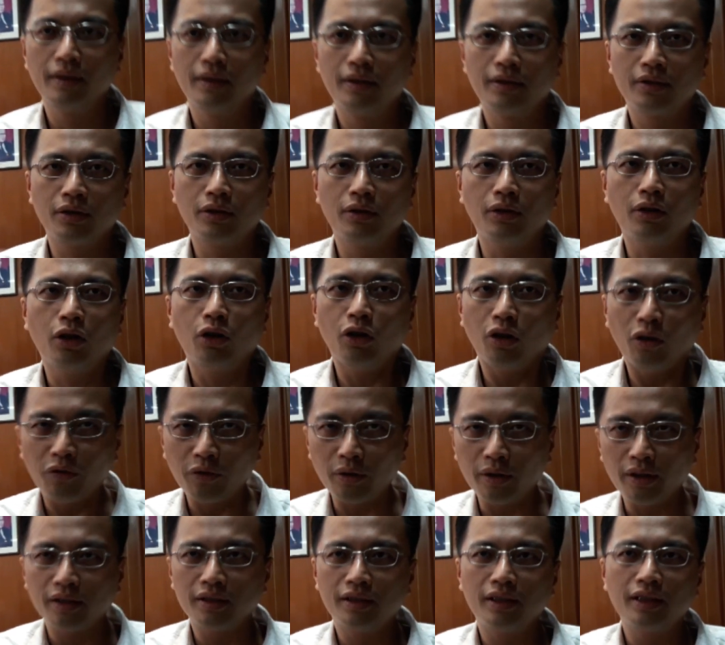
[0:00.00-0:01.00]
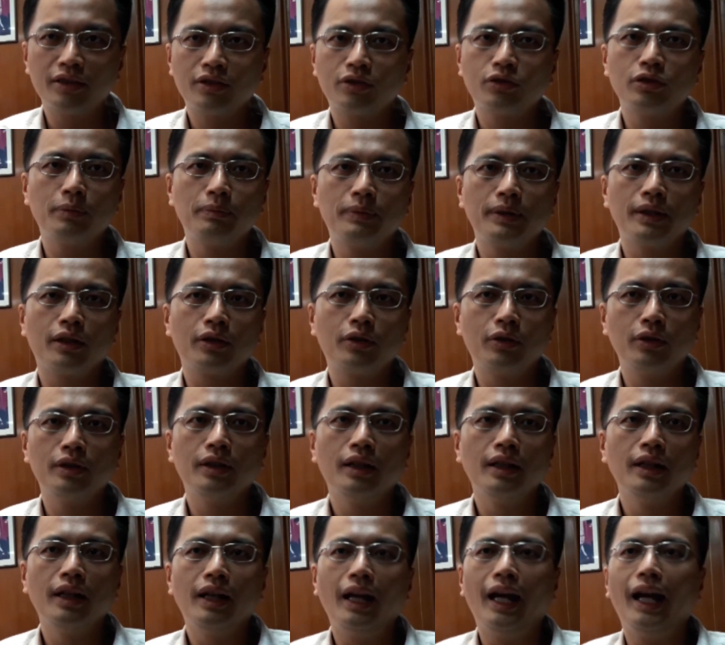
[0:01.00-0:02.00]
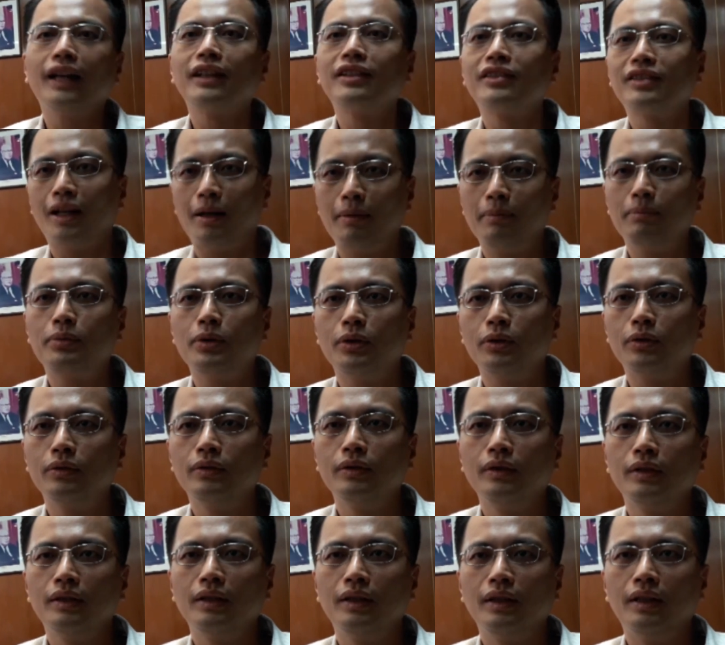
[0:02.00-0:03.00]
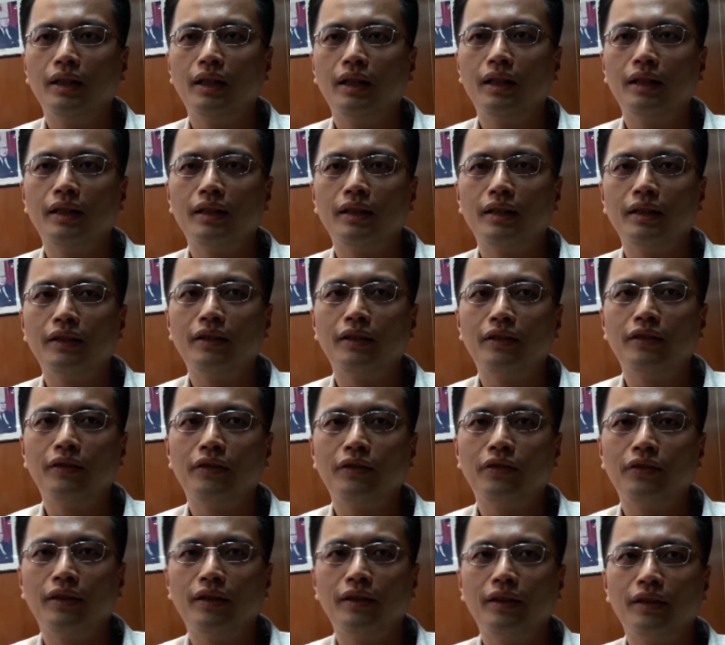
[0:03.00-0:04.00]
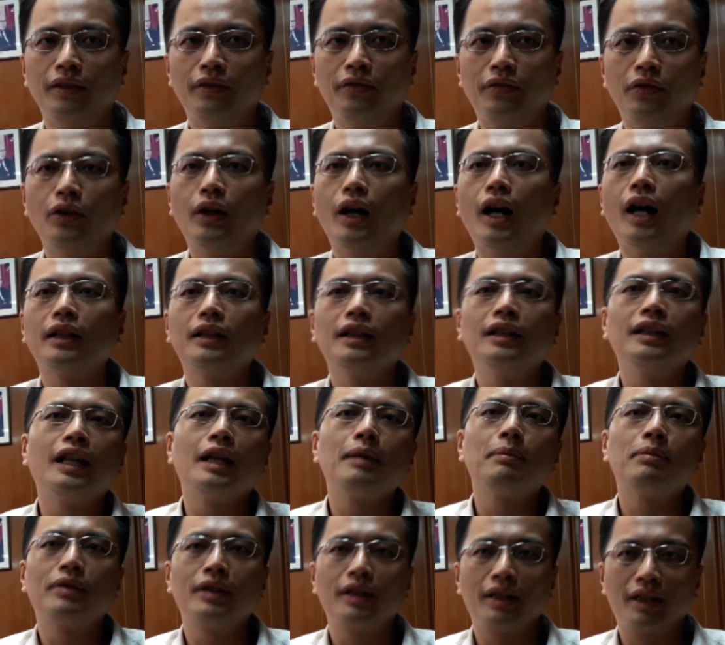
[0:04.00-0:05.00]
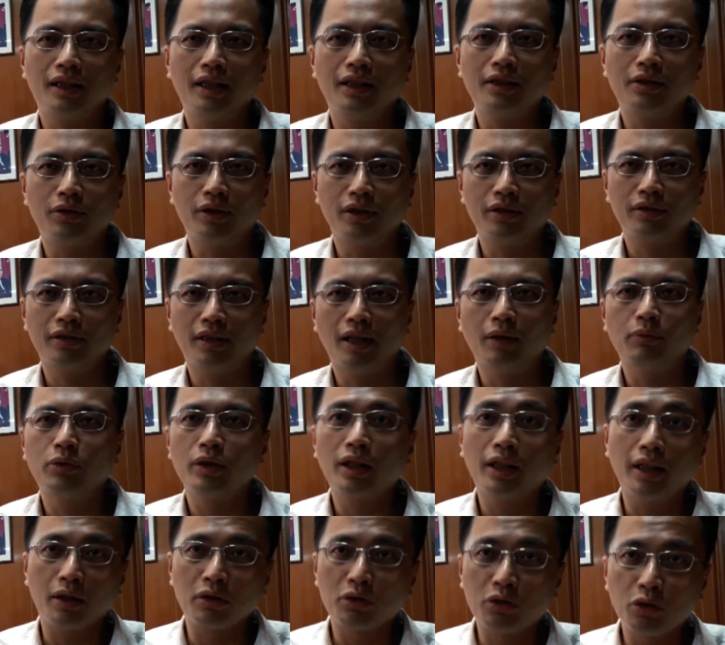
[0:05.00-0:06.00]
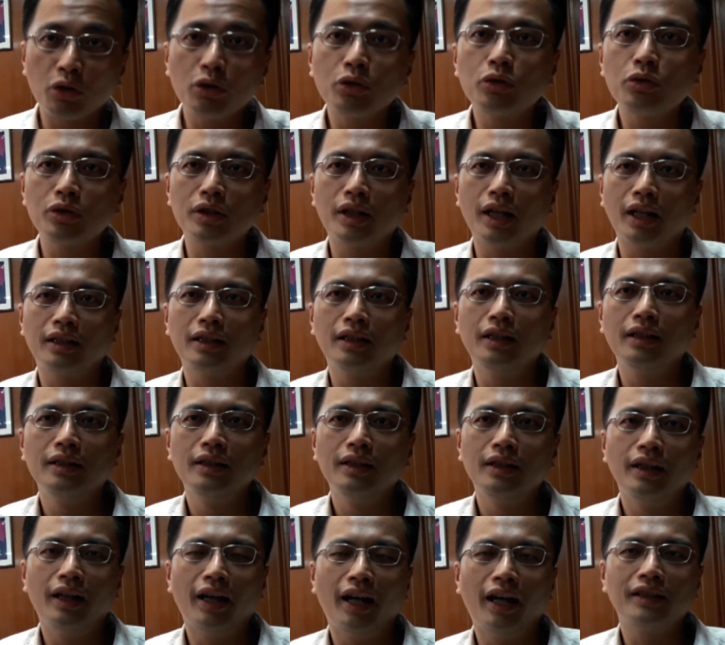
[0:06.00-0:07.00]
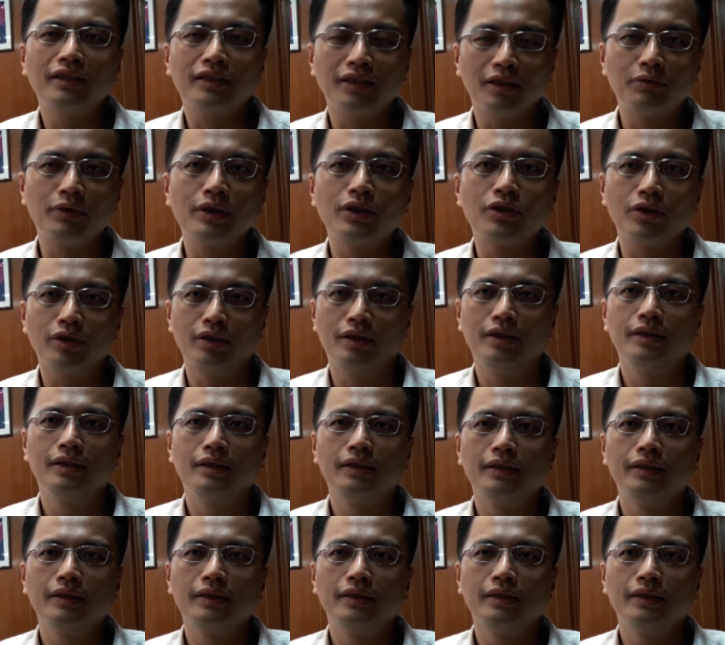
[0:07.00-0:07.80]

So hopefully this could be a good example for other neighboring countries that we can grow together as a region.